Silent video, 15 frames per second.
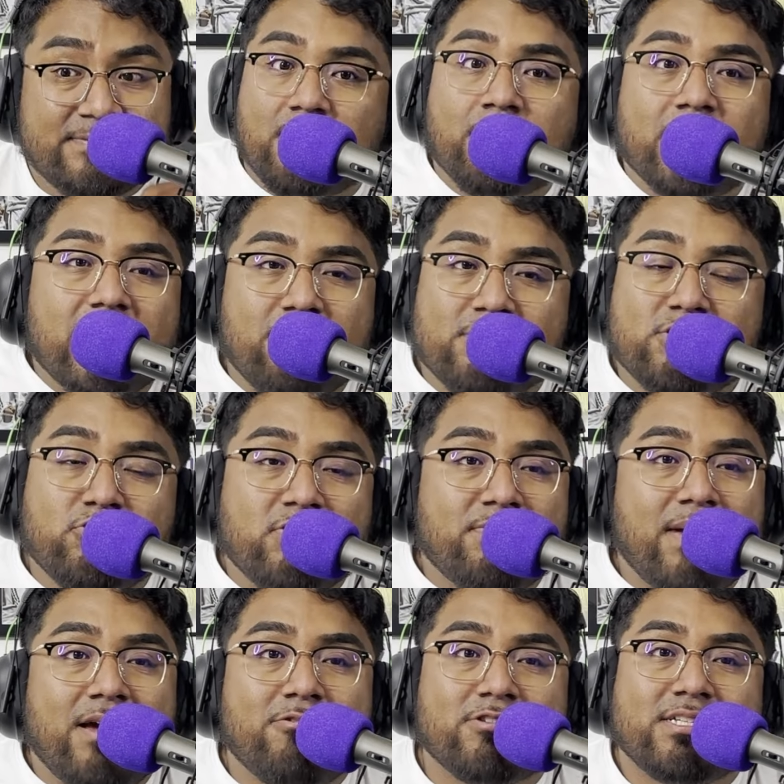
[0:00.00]
But he was doing
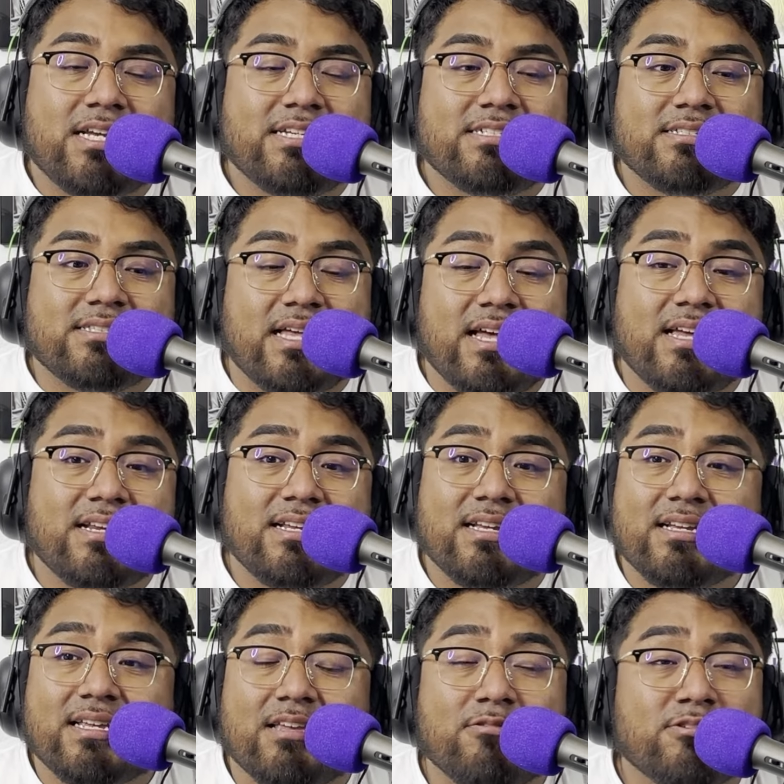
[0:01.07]
bad rotations then.
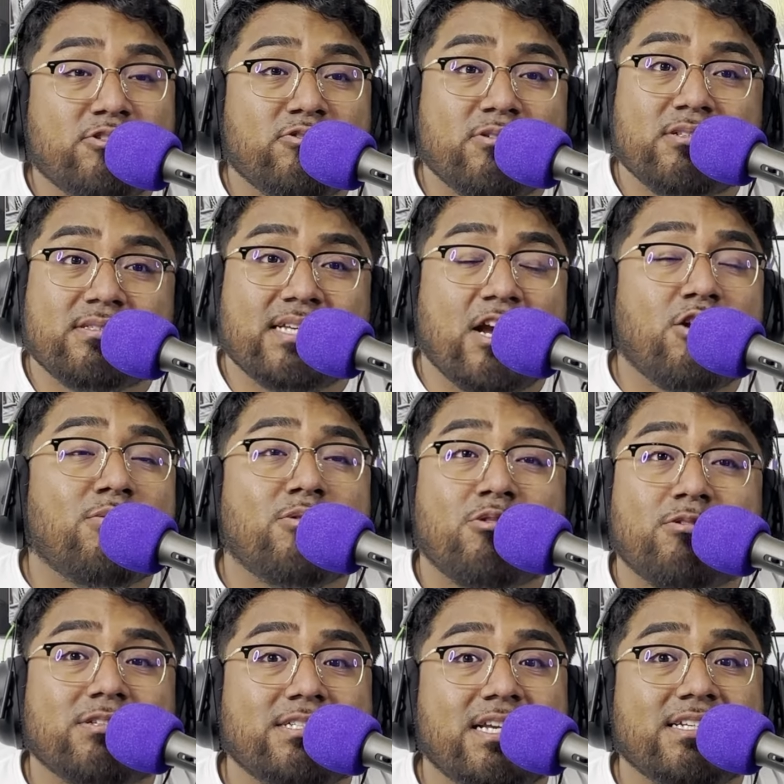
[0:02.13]
He was doing terrible
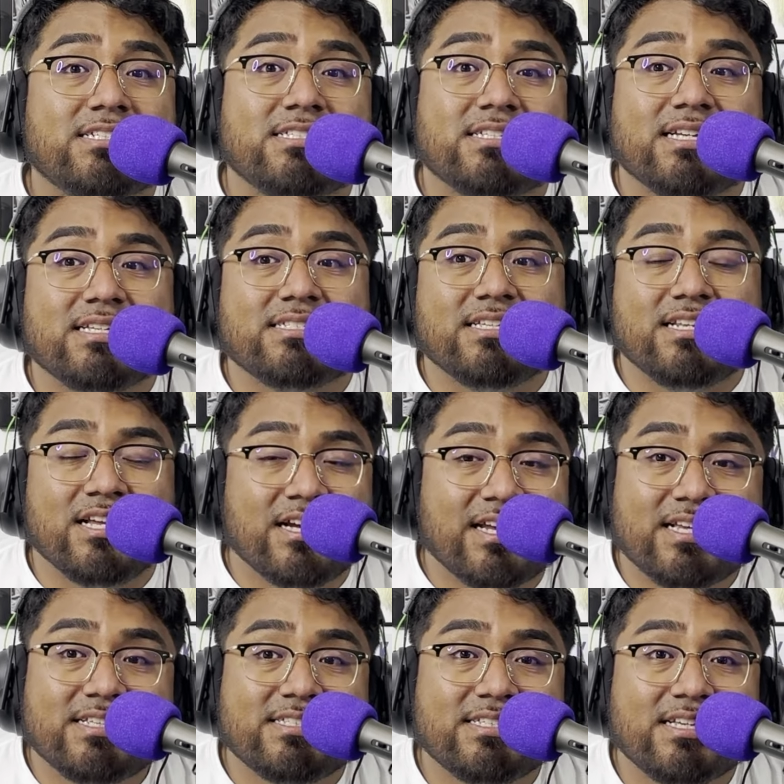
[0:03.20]
rotations against the
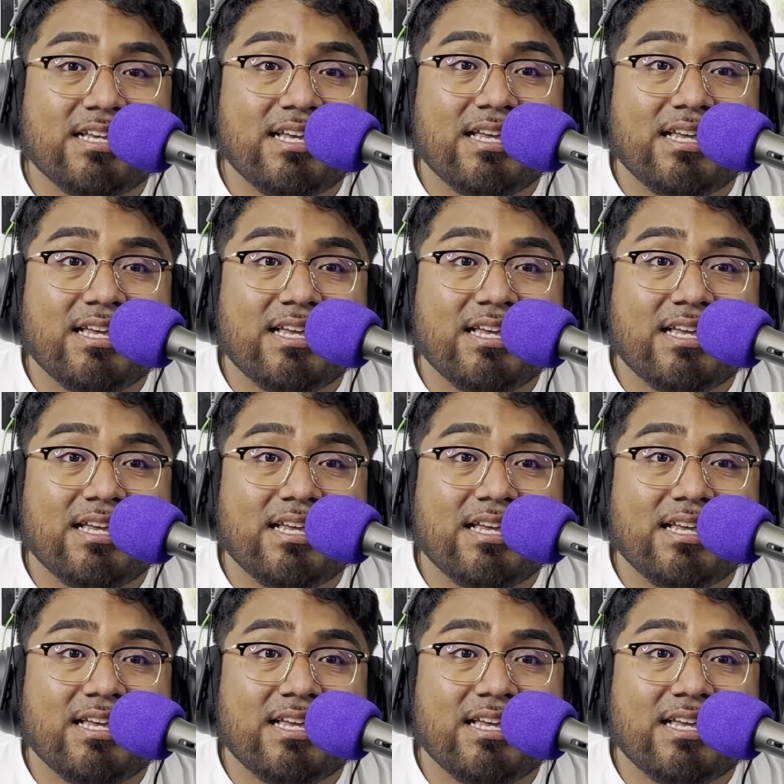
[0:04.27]
Nuggets.